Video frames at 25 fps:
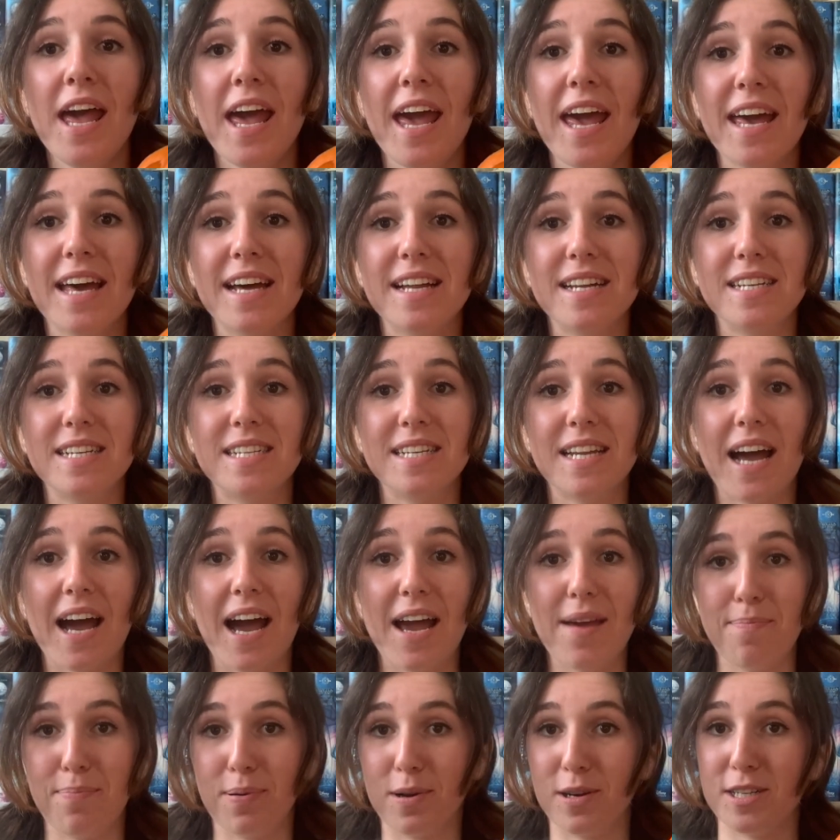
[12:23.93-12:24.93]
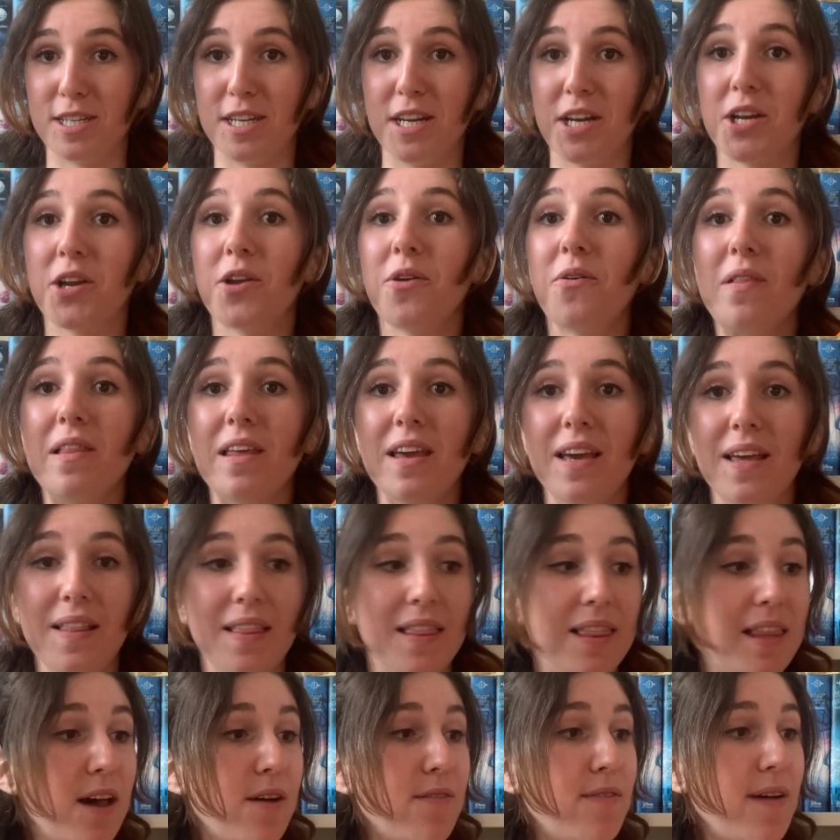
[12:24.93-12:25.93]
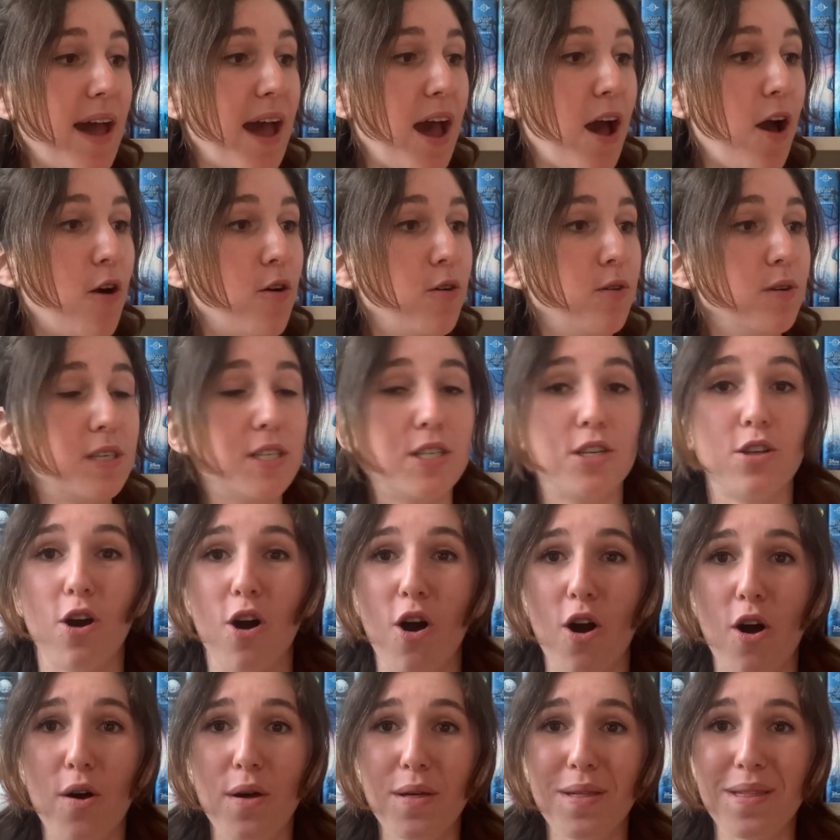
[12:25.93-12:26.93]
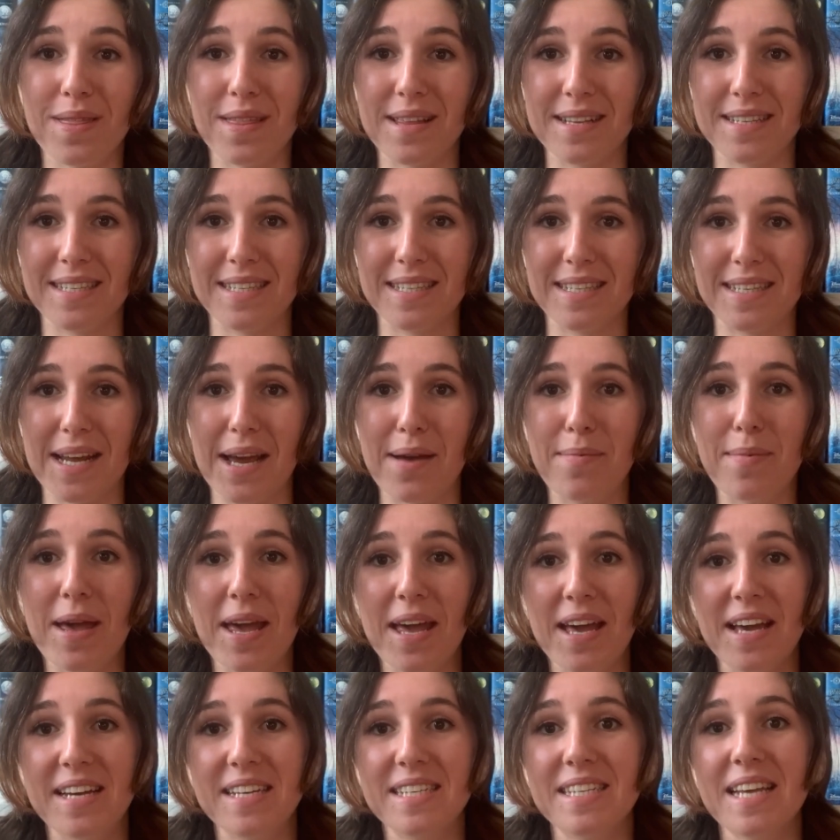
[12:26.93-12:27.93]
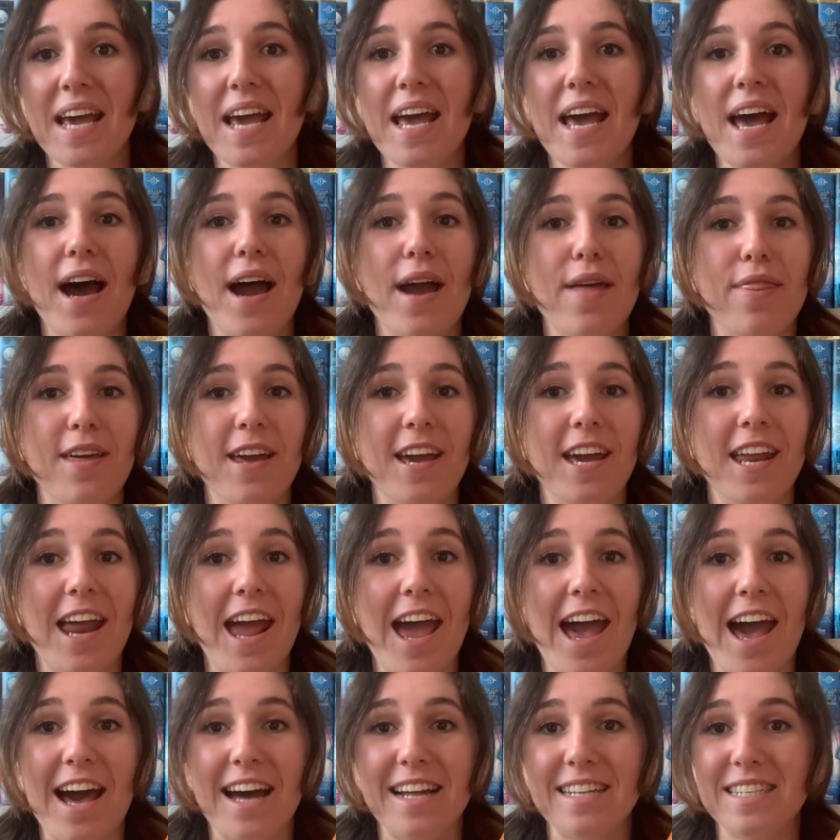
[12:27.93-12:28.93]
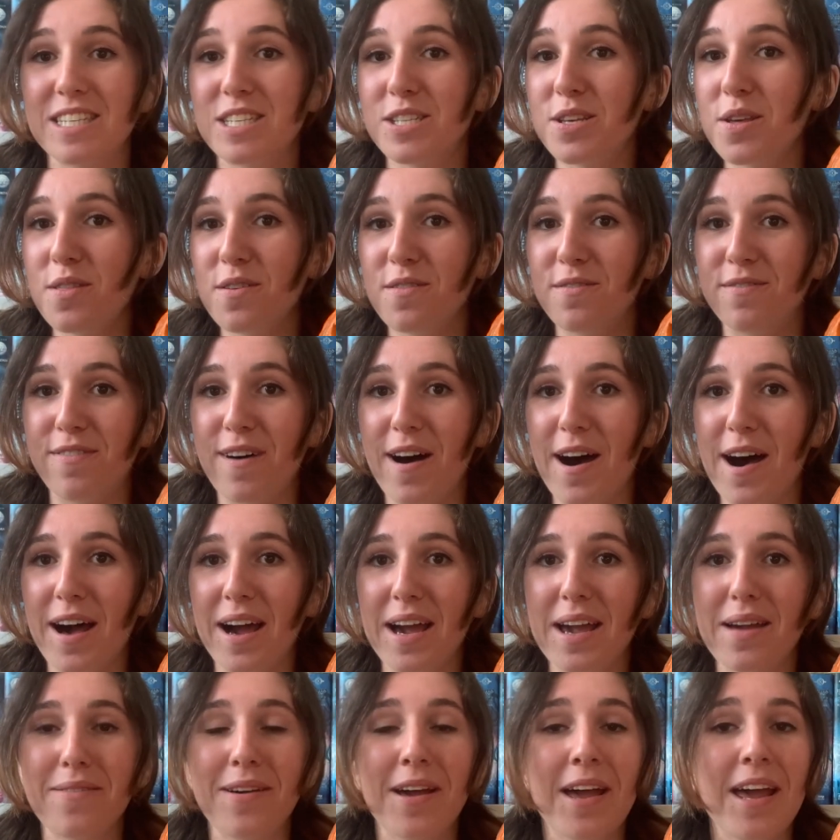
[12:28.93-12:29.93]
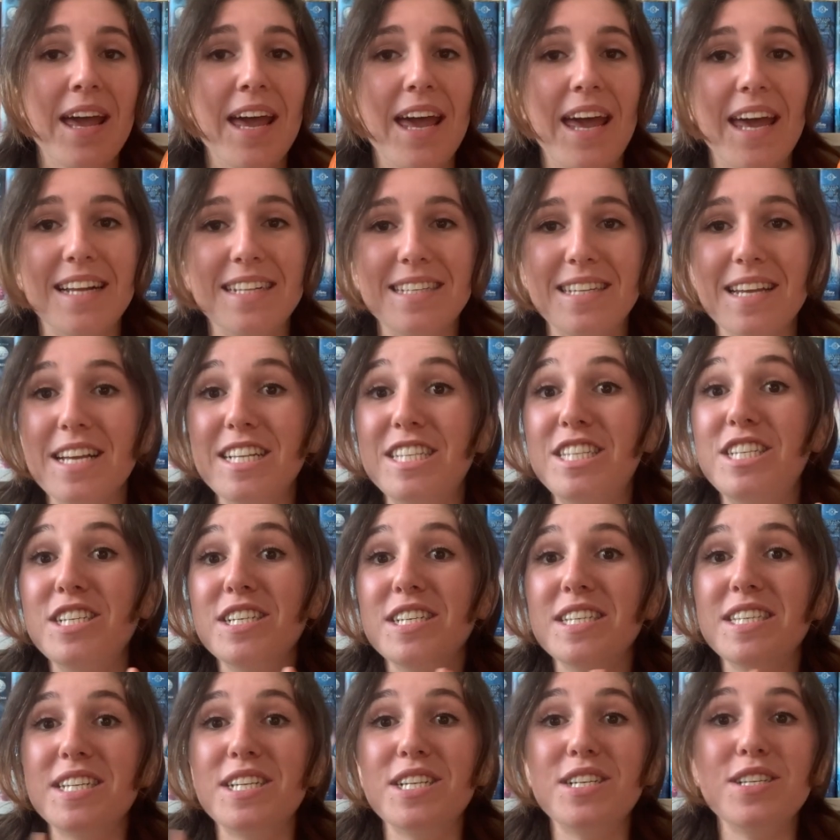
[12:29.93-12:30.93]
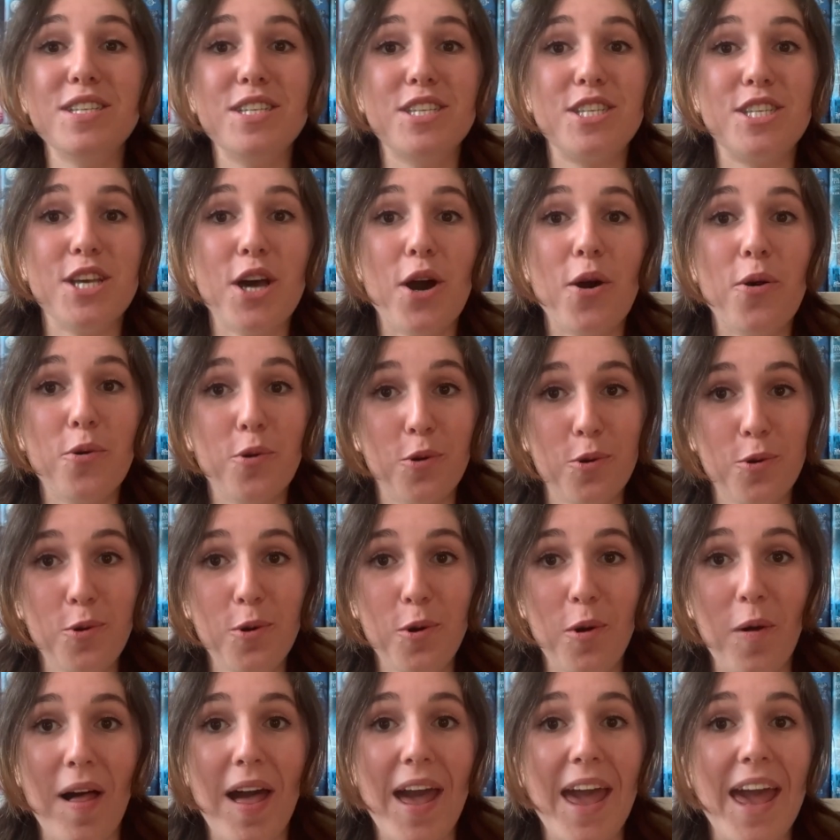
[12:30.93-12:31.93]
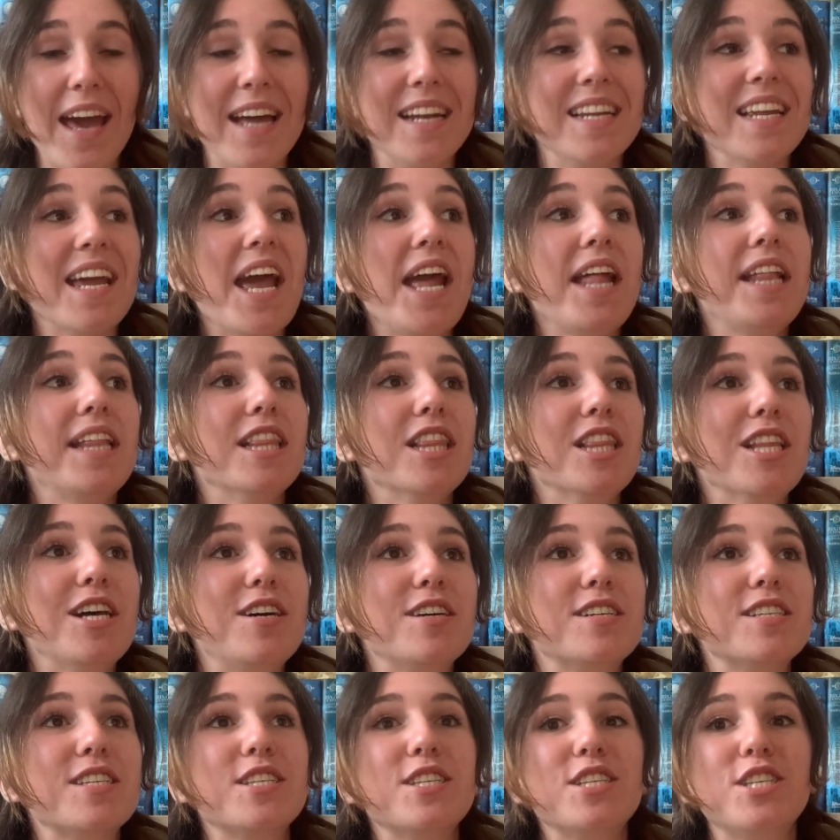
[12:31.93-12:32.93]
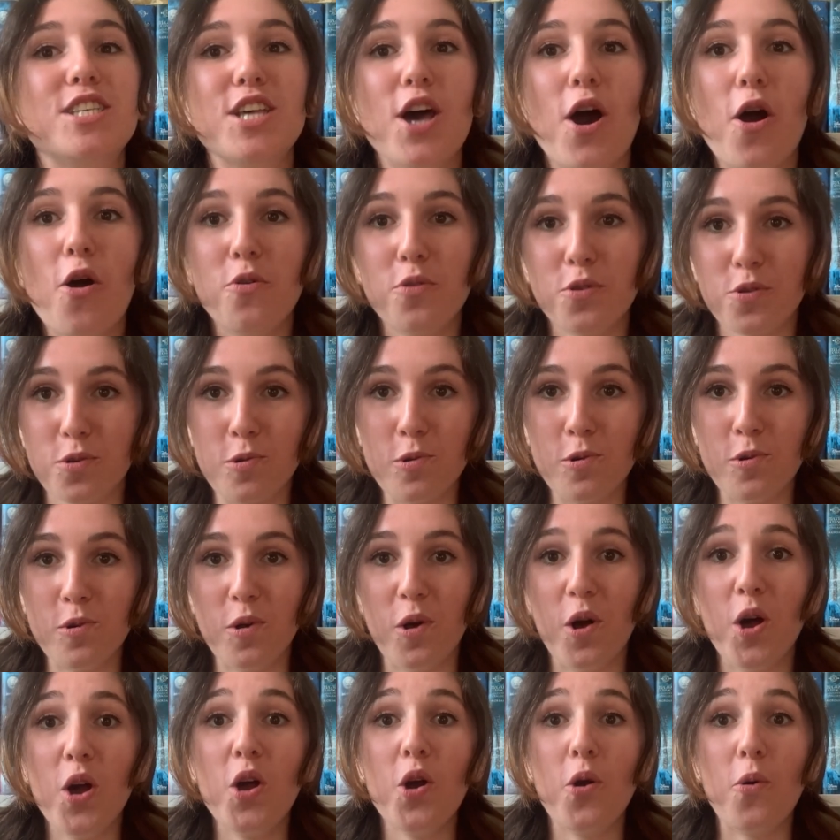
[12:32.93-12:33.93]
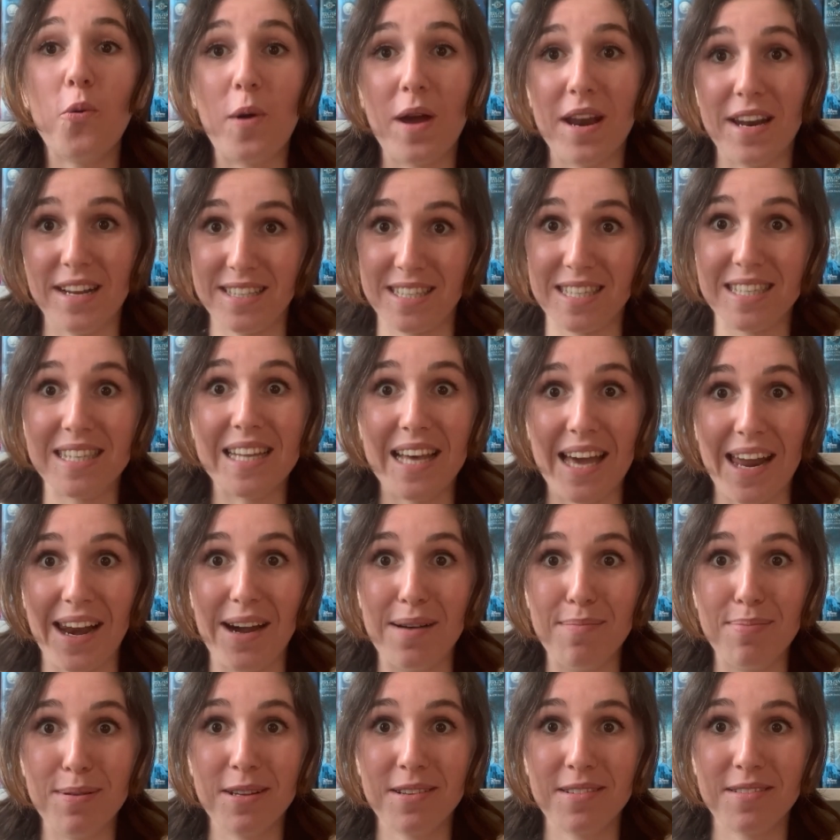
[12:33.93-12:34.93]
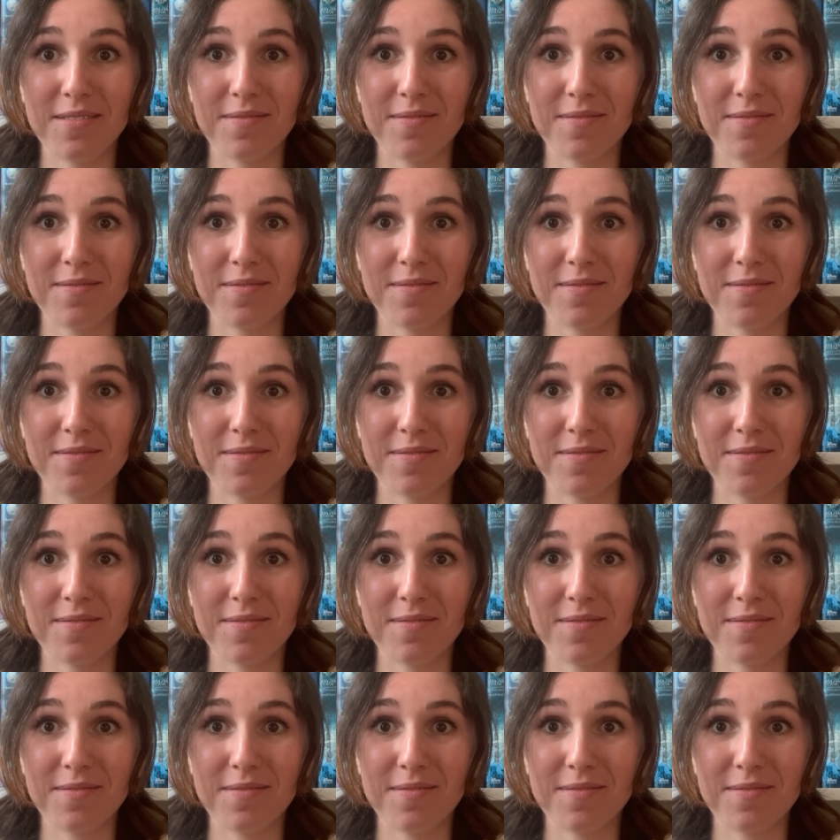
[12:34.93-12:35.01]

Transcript: And I particularly love how tall the stem is. I think it adds to the vibe. It's just so cool, and it looks so cool when it's lit up.